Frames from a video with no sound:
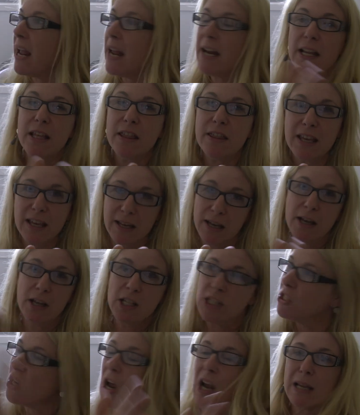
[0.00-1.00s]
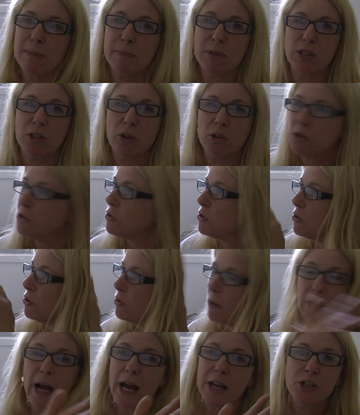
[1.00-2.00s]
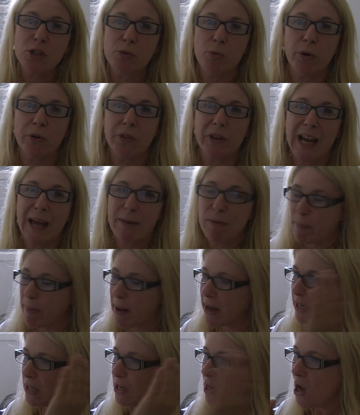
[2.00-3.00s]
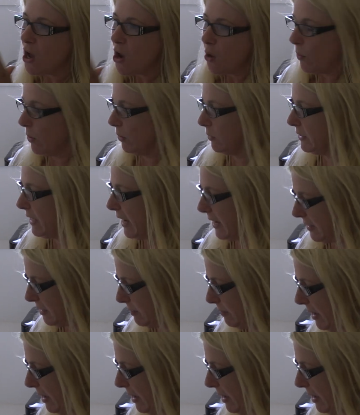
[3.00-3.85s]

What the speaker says: Anything slightly misogynist or untoward in the Labour Party, we'll take them